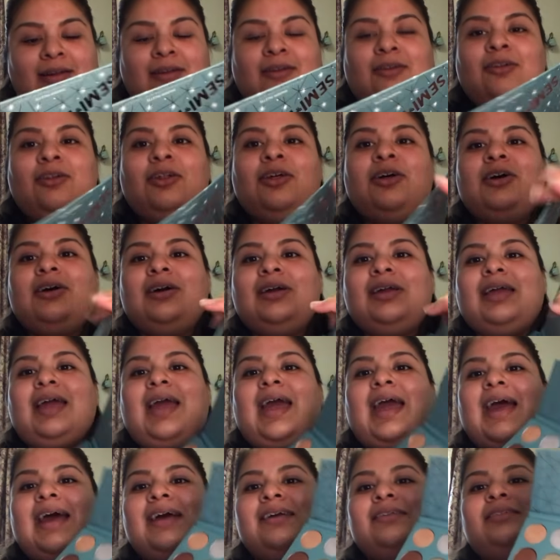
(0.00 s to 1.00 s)
Look
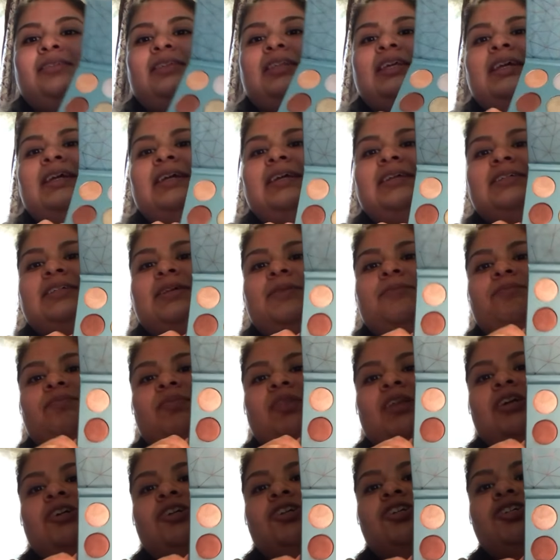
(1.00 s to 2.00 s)
at these
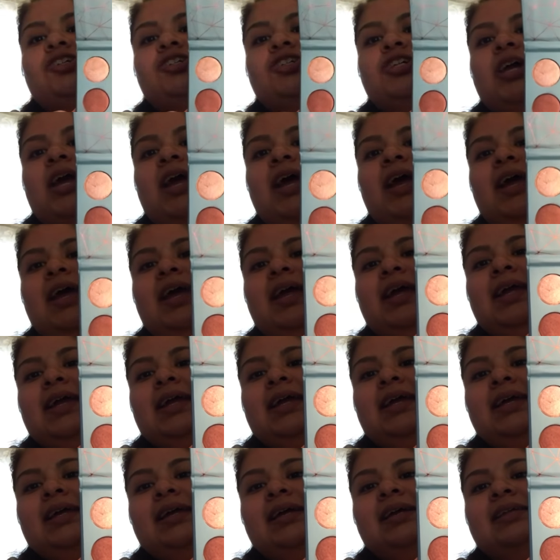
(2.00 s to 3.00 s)

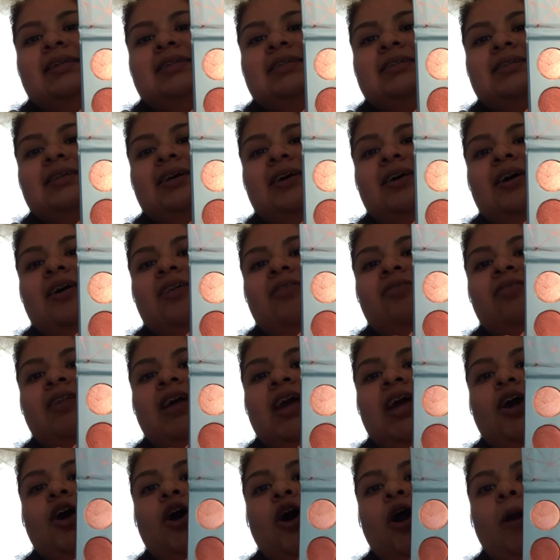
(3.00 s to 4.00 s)
shades.
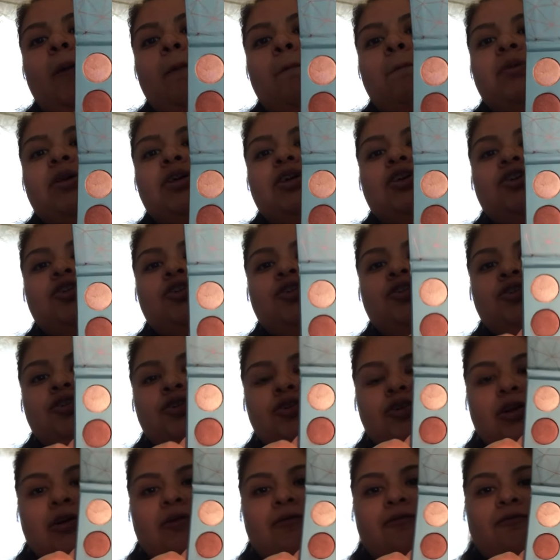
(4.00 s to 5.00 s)
They are
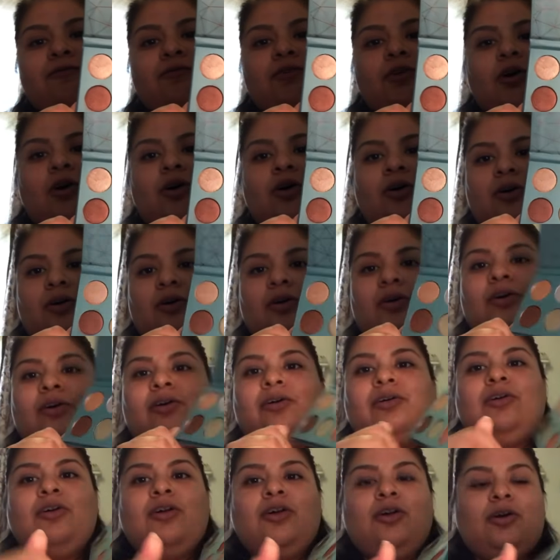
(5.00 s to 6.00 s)

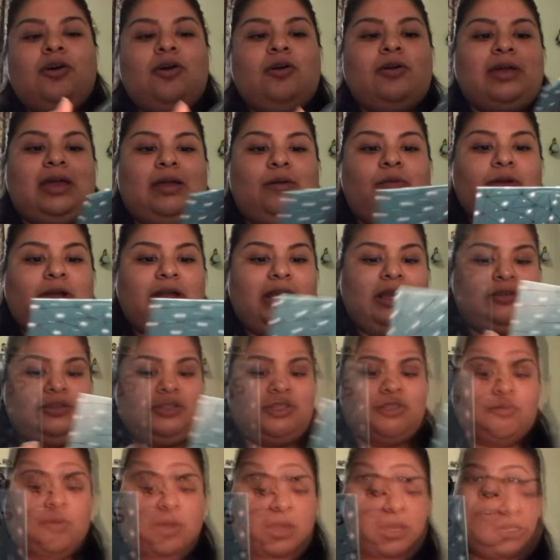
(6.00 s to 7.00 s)
beautiful. Okay, we're gonna have to
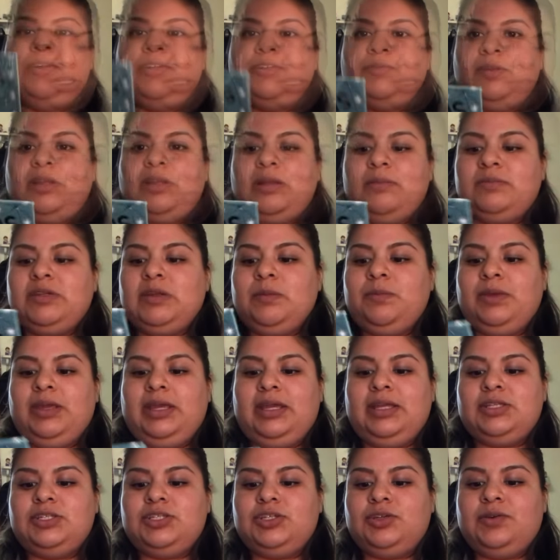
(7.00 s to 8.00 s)
swatch. The first one I'm dipping
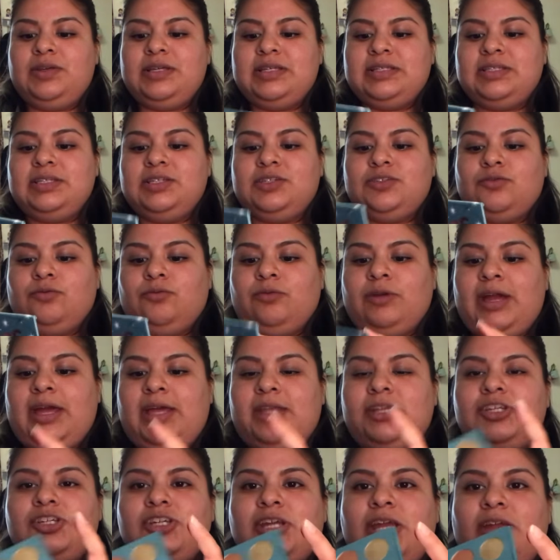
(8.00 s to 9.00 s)
into is this
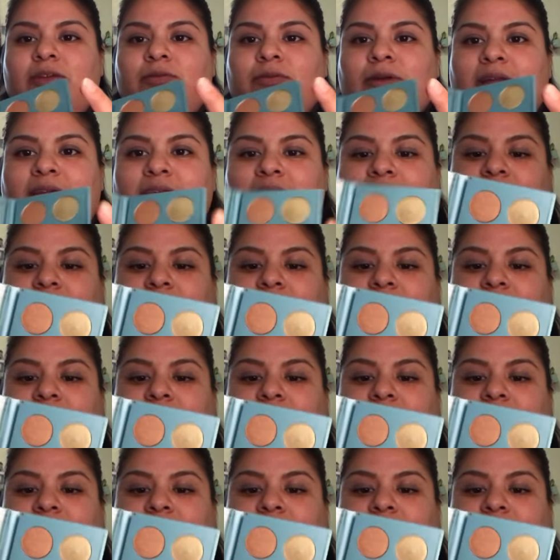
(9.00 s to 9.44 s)
red shade right